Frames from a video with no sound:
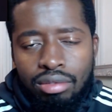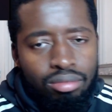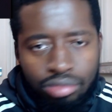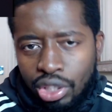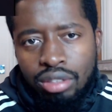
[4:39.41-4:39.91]

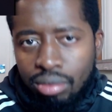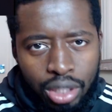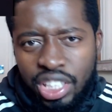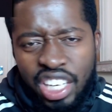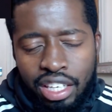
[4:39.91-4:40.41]
You know, I'll
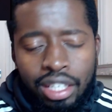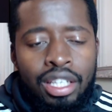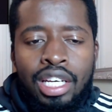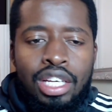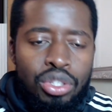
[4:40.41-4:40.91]
take it.
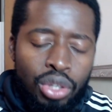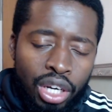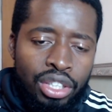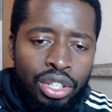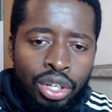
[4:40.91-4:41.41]
So
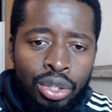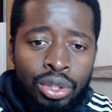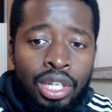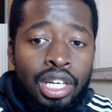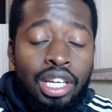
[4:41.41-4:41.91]
Onana in goal.
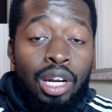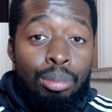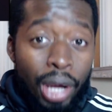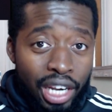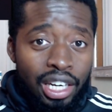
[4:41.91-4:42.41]
Now the
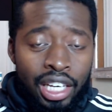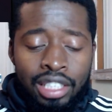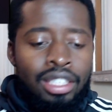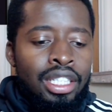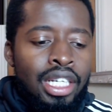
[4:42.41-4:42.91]
back line,